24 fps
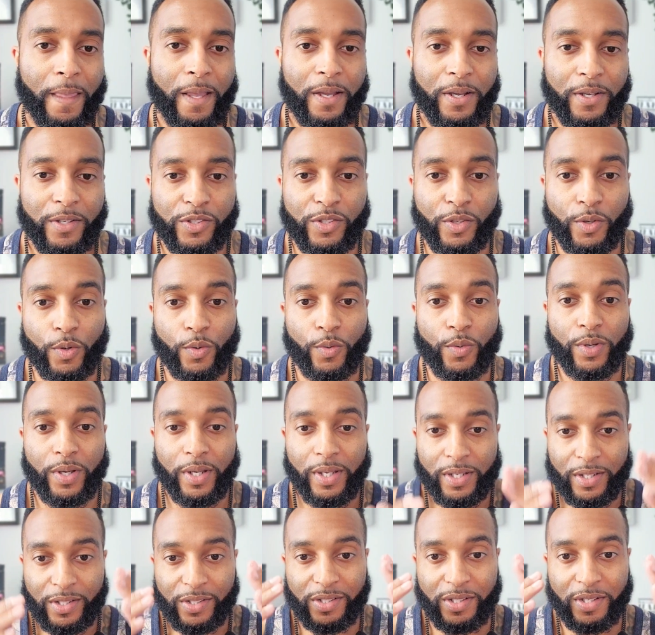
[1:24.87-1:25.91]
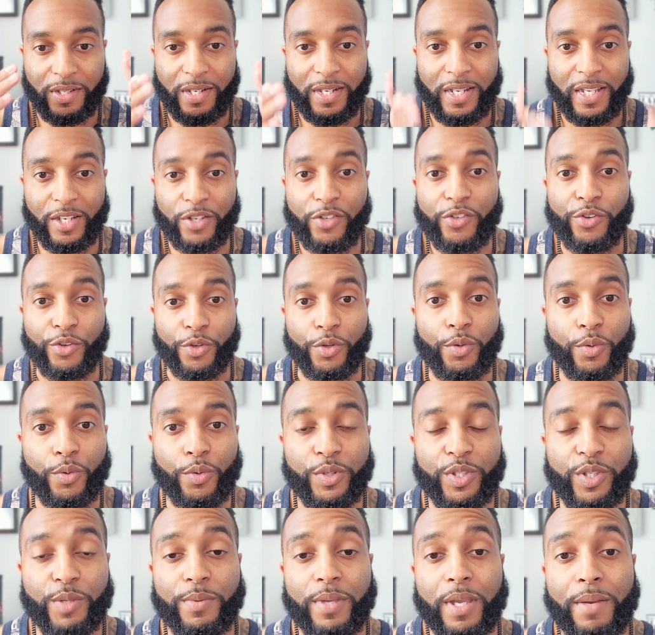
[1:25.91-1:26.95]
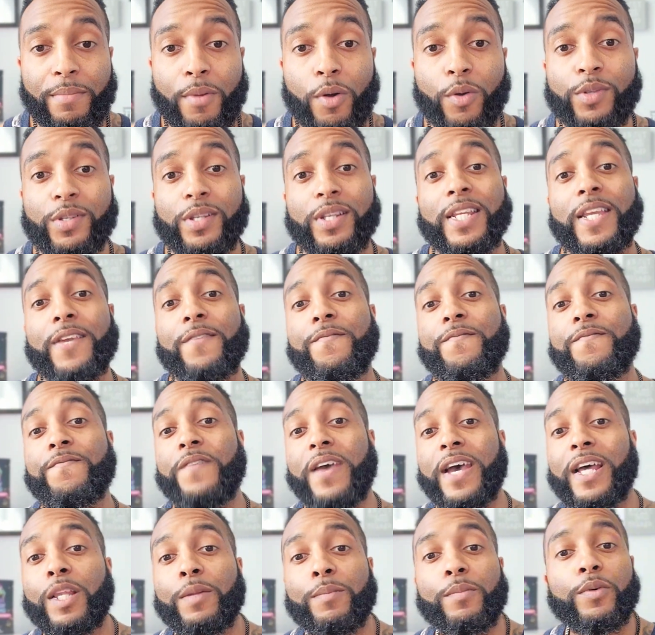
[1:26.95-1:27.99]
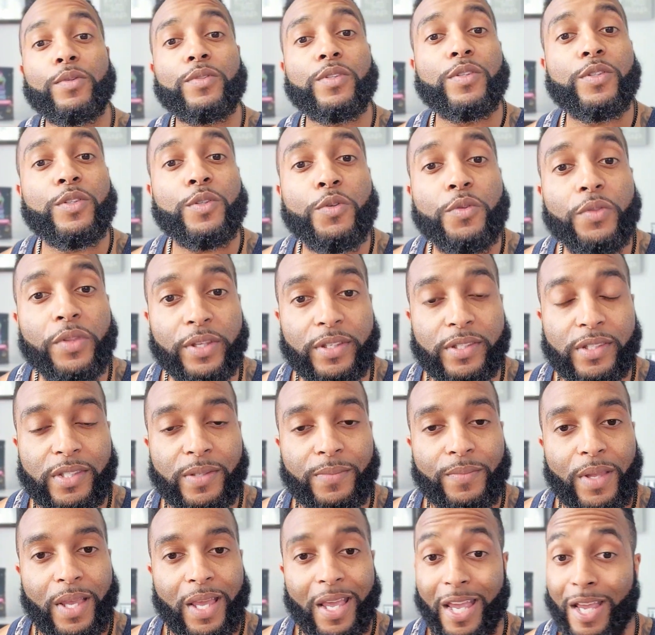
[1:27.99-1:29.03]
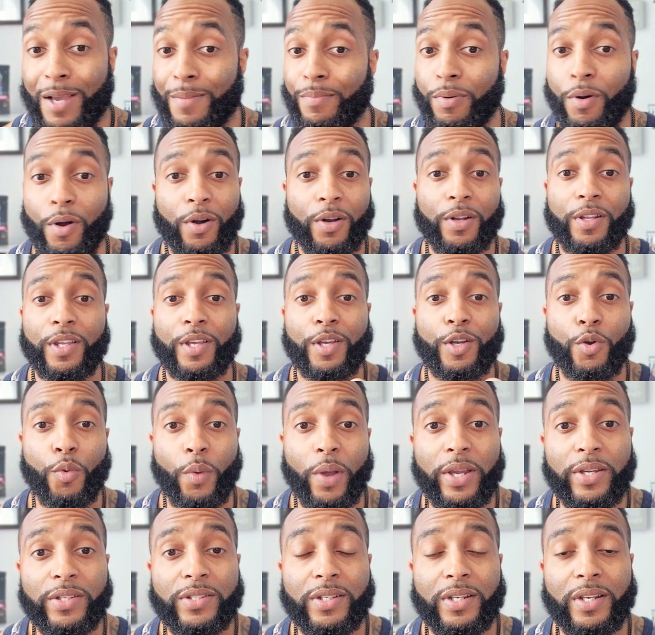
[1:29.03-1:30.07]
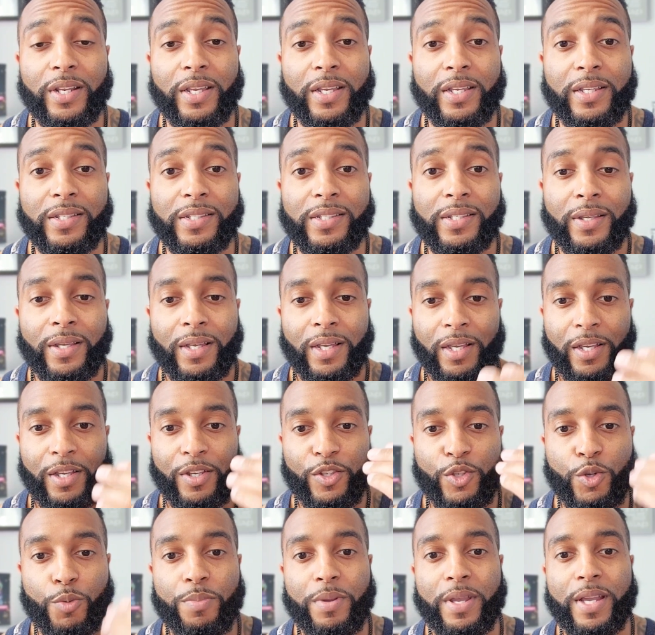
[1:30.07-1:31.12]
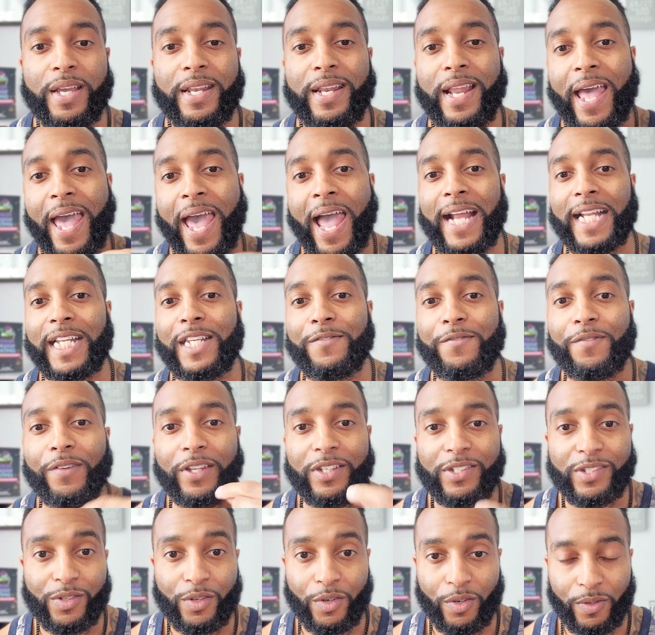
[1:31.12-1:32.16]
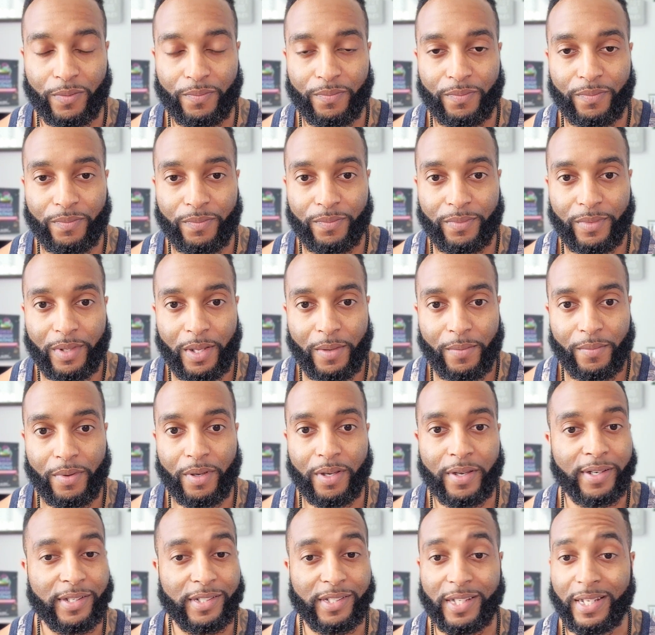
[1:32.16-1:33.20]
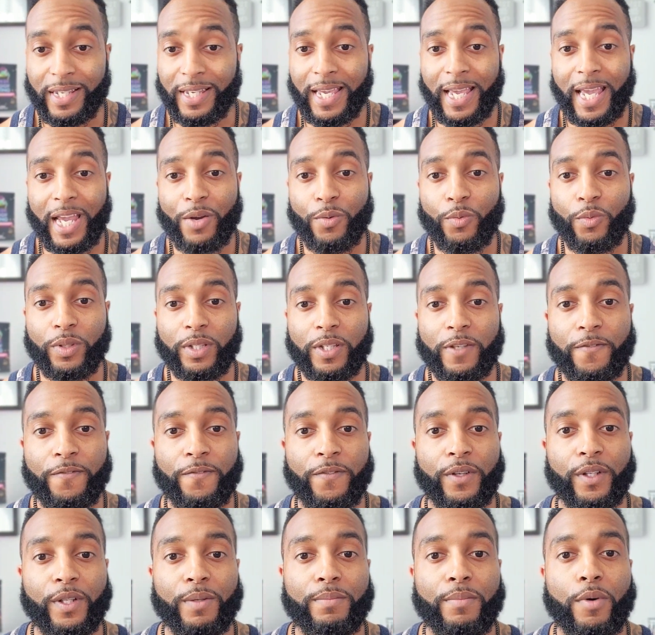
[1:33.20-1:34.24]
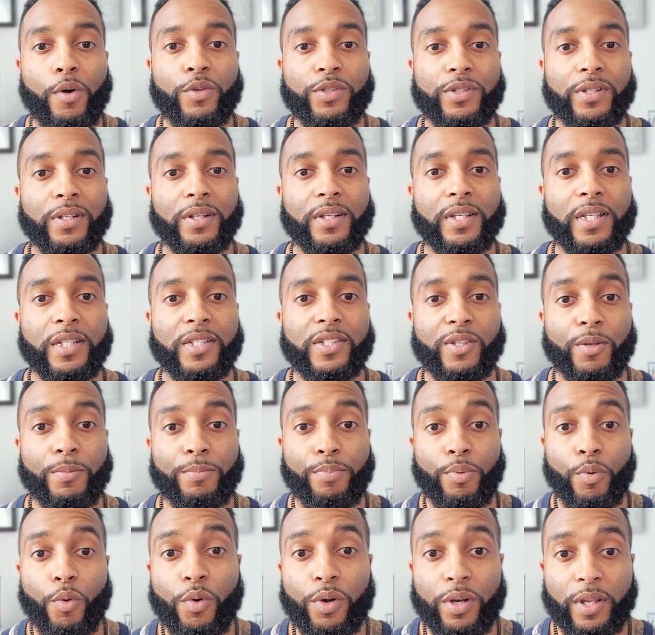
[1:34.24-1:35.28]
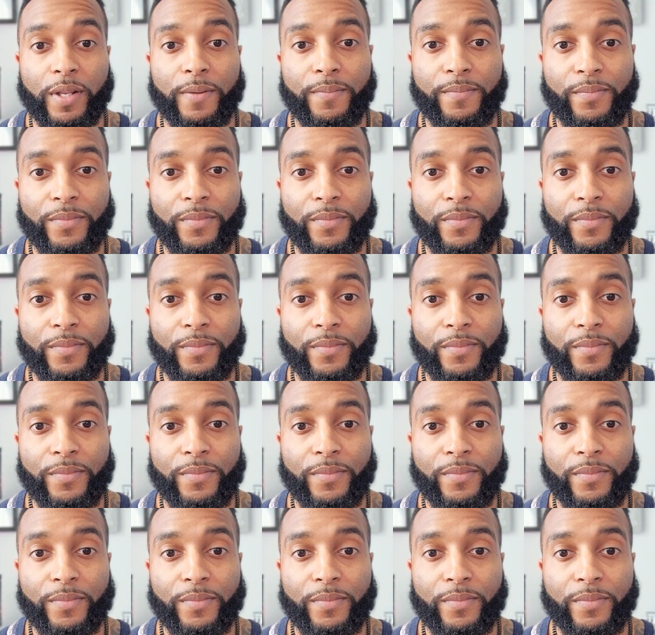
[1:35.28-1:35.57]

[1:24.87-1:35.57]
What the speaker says: So she needs you to be emotionally available to do this. And part of the equation is you being an active listener, because she can't really feel emotionally supported